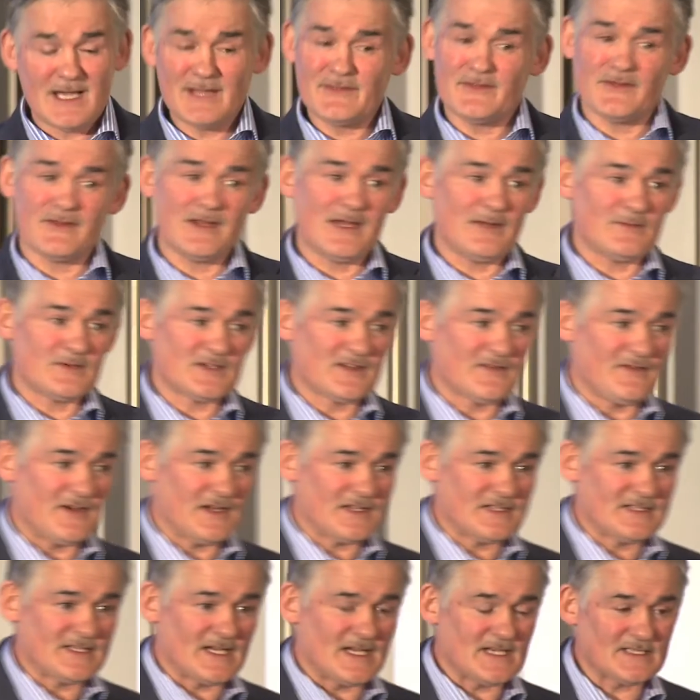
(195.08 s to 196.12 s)
I thought that was
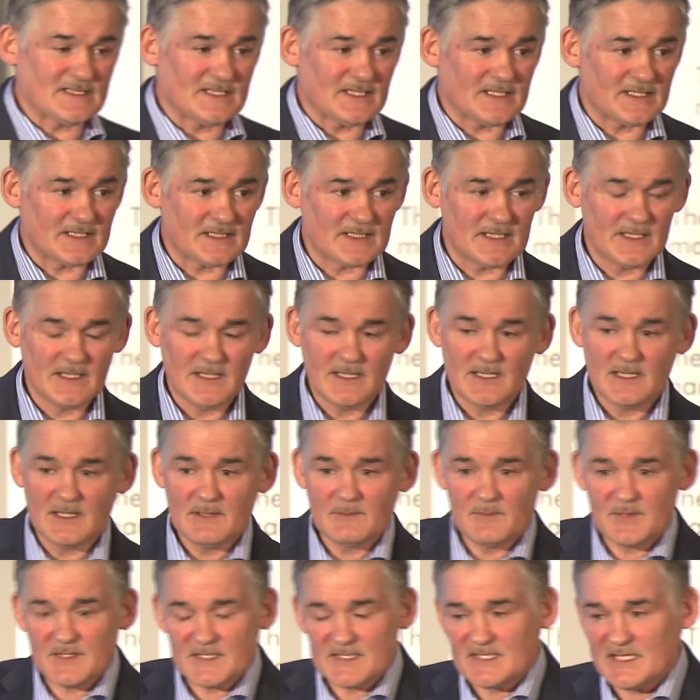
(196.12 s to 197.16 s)
fantastic.
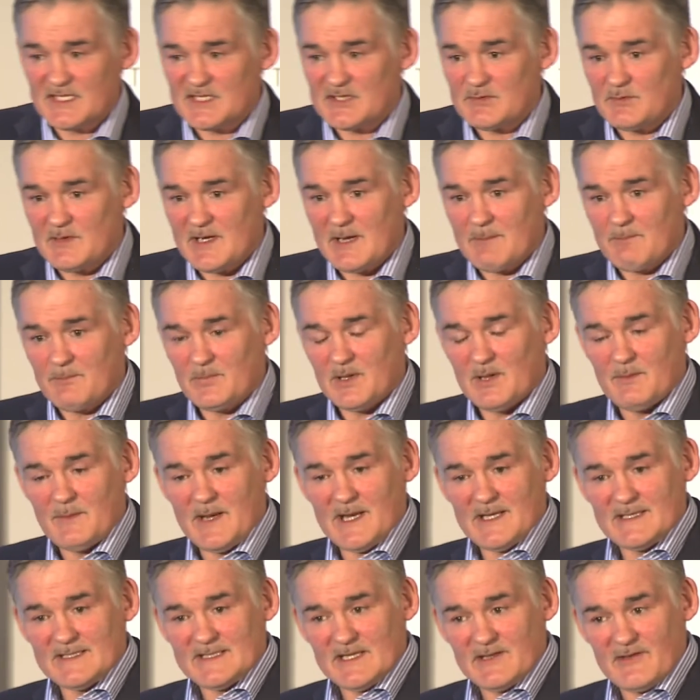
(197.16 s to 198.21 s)
But since we
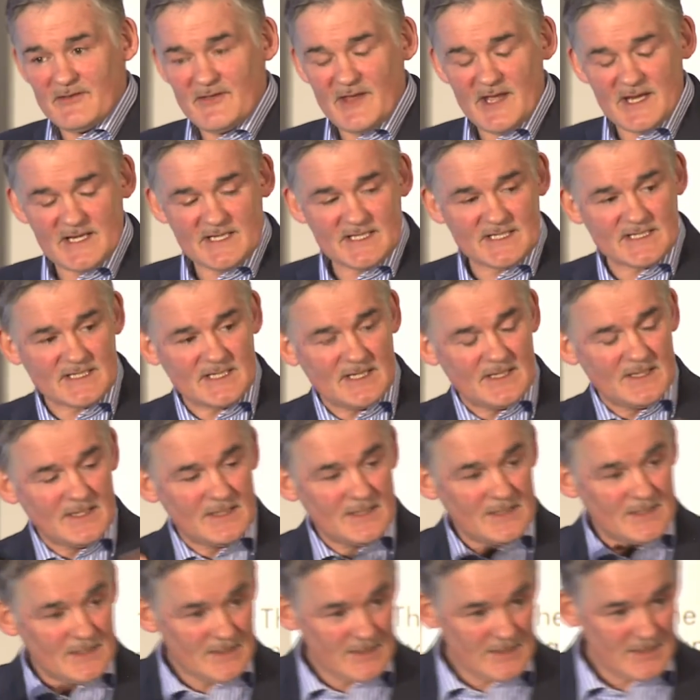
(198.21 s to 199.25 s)
implemented this
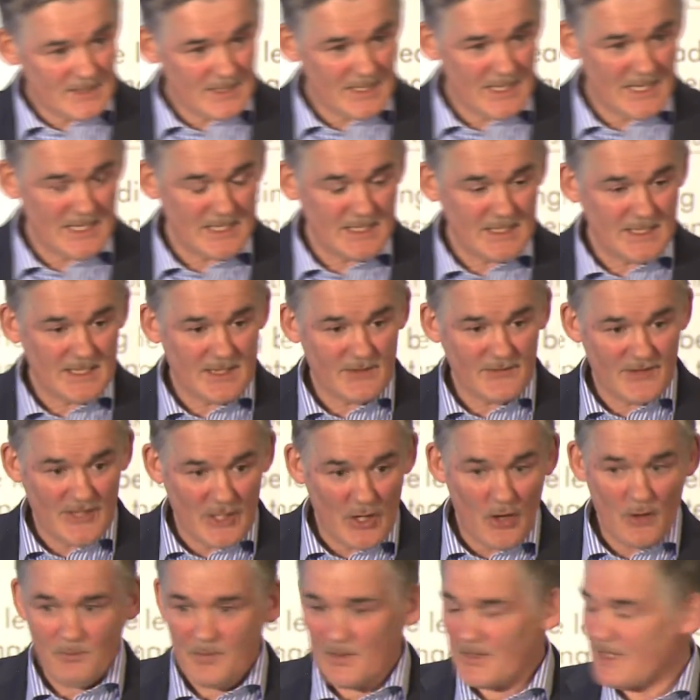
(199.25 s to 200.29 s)
in the
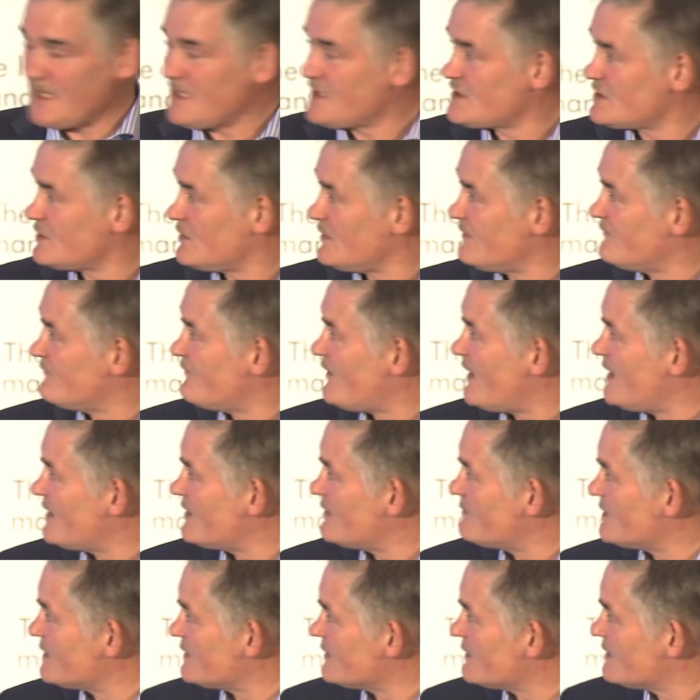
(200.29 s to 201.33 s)
operational
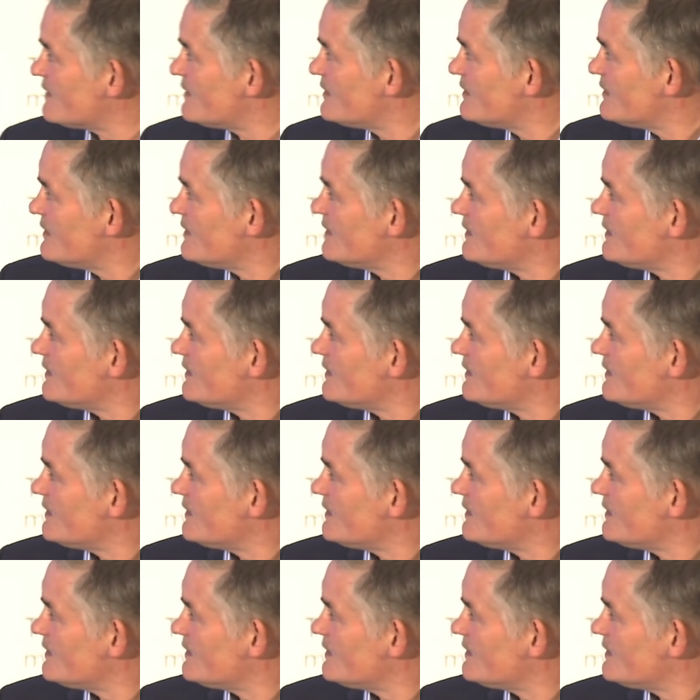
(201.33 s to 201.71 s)
environment,